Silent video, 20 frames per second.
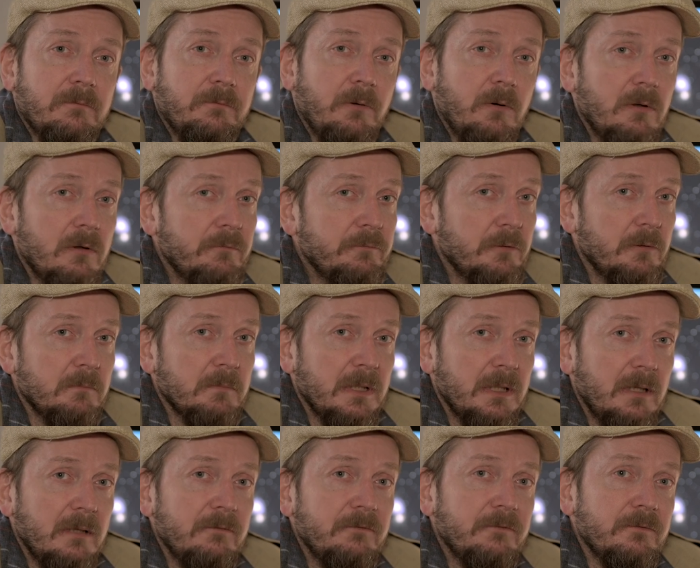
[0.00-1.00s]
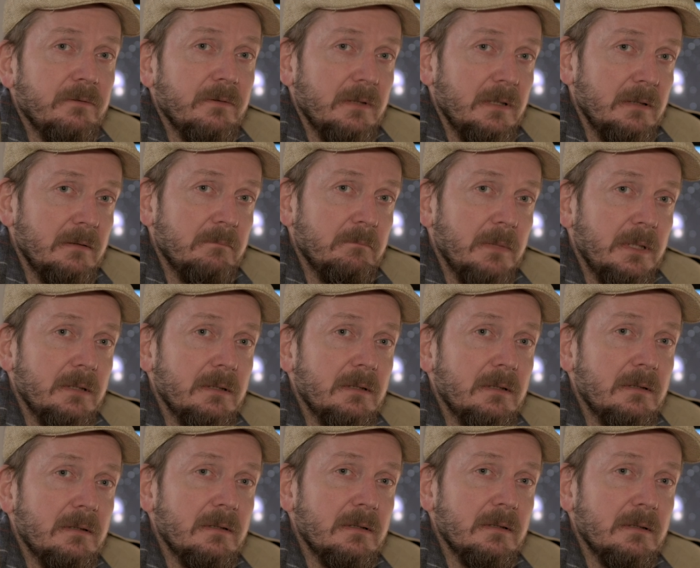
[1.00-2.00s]
far from enough, but
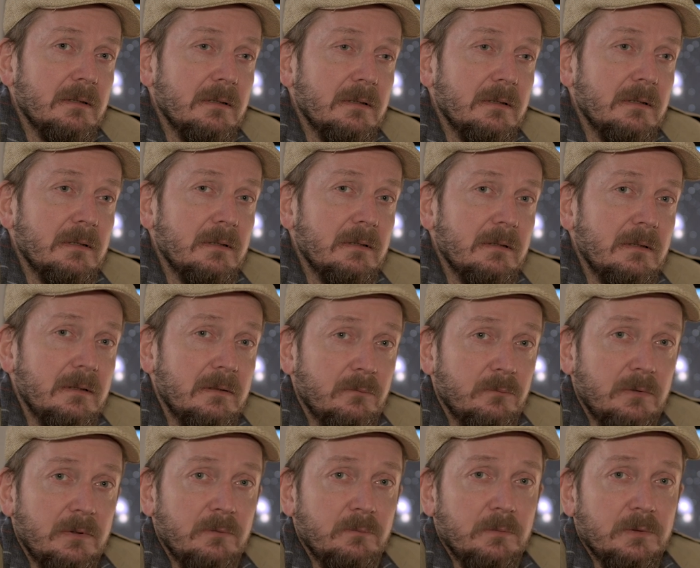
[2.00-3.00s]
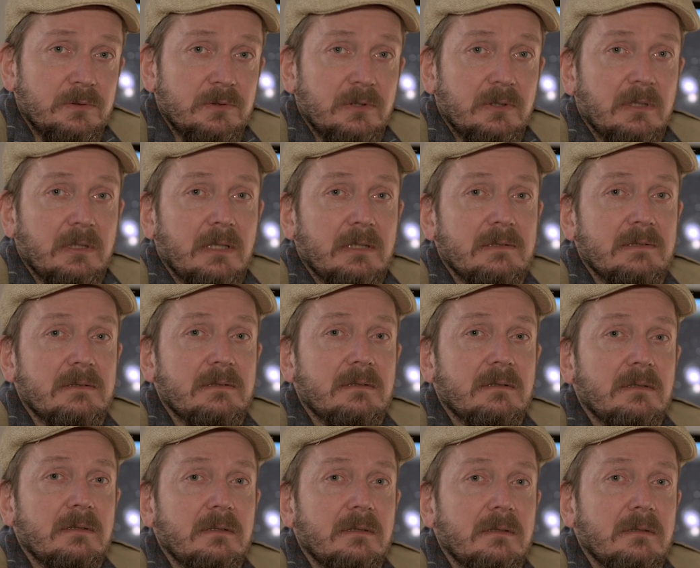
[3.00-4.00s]
it was a test
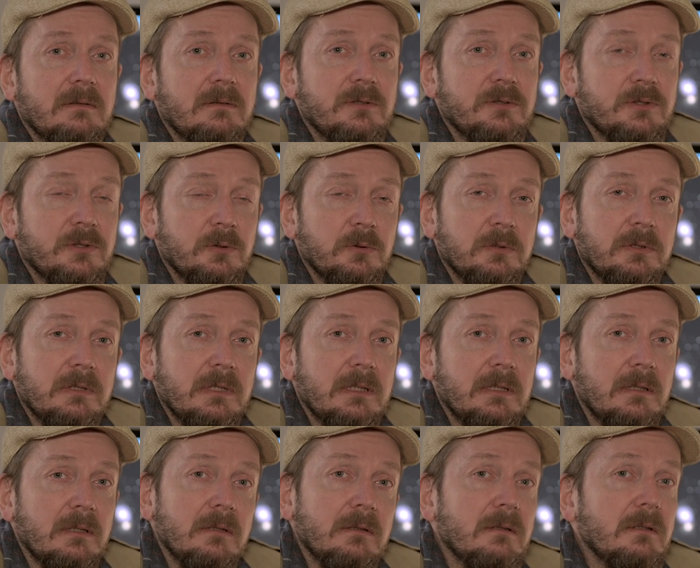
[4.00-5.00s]
shooting.